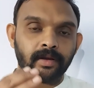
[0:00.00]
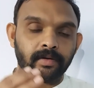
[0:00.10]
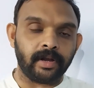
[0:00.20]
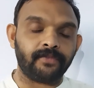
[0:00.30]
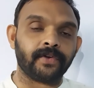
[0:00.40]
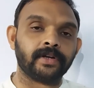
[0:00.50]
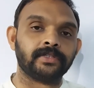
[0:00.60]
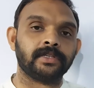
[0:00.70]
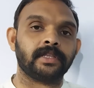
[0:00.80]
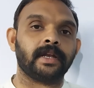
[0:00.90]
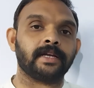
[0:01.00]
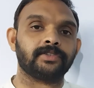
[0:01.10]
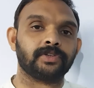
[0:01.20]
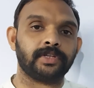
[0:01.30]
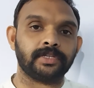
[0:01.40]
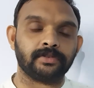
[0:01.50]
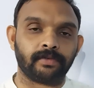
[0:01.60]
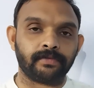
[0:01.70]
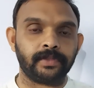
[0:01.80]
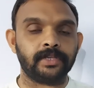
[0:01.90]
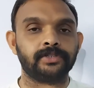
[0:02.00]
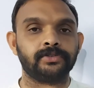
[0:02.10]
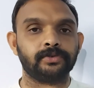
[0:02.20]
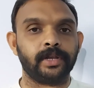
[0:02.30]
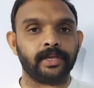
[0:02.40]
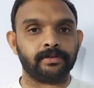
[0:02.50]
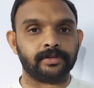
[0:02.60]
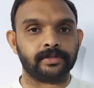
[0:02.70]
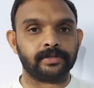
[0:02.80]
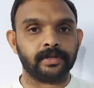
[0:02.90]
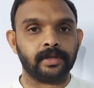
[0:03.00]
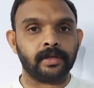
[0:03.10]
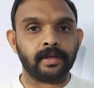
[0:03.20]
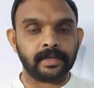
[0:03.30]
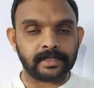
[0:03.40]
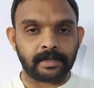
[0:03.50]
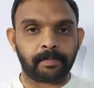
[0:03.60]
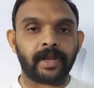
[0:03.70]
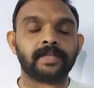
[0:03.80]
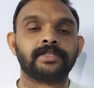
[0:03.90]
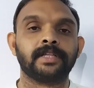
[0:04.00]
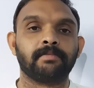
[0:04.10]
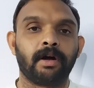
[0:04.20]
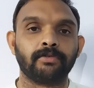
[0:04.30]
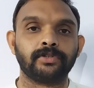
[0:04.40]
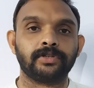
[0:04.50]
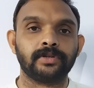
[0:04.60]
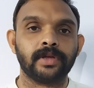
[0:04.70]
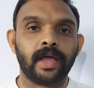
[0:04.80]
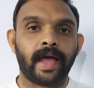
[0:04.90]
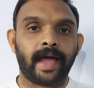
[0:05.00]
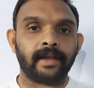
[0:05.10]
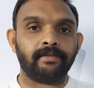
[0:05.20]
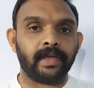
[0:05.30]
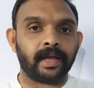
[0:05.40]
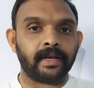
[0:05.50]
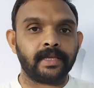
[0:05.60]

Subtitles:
difference in the densities of these two liquids separates them out, and we can